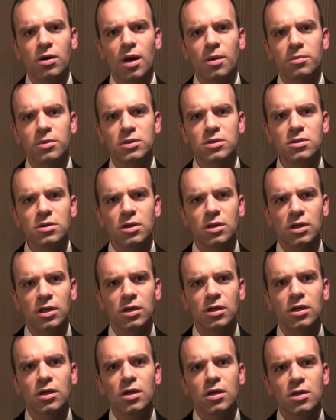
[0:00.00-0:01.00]

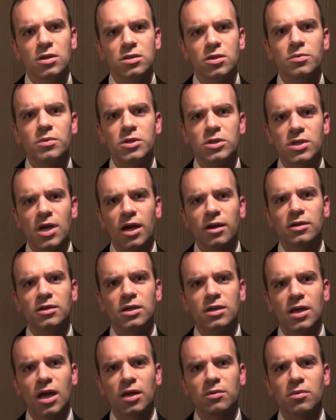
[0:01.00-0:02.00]
opportunity to reach out and
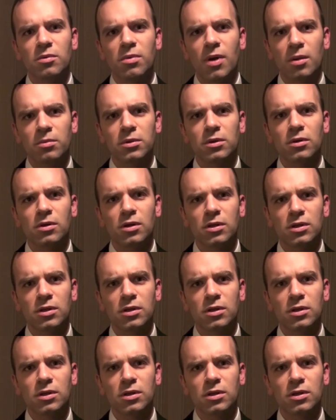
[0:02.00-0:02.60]
connect with popular